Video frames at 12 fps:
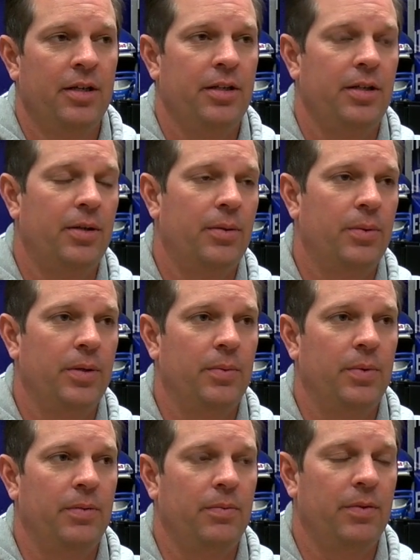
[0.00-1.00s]

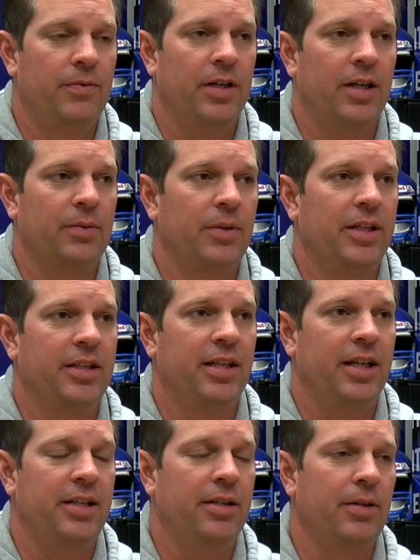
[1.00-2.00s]
we felt like we could
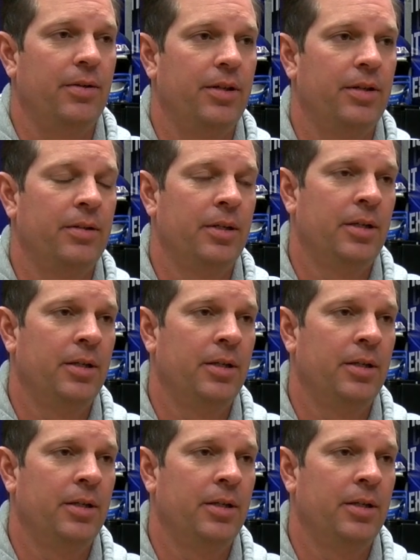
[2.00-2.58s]
take the